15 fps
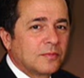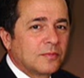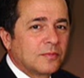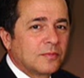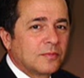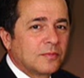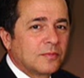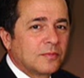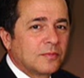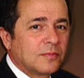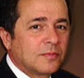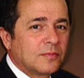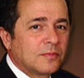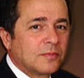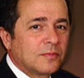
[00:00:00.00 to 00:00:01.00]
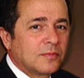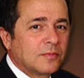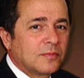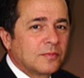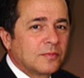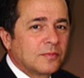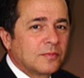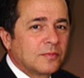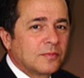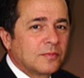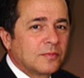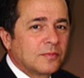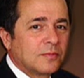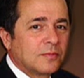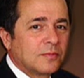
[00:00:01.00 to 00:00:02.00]

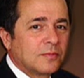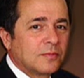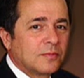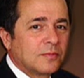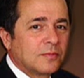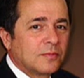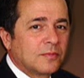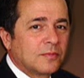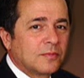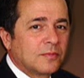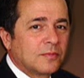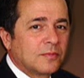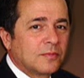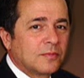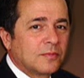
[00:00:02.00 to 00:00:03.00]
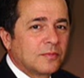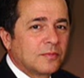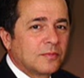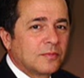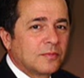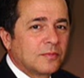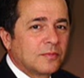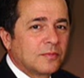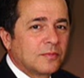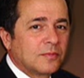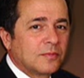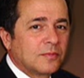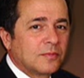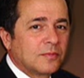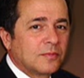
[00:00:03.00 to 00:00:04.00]

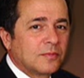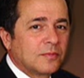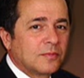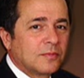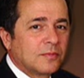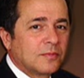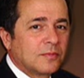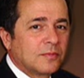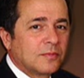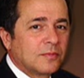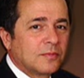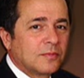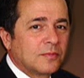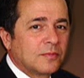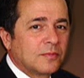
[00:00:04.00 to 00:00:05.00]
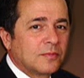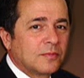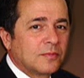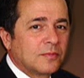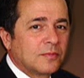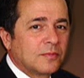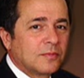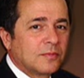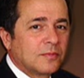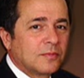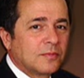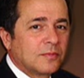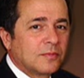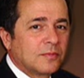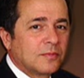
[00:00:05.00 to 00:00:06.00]

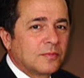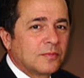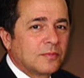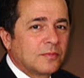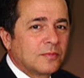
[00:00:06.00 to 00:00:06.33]
This is a still picture; no speech is visible.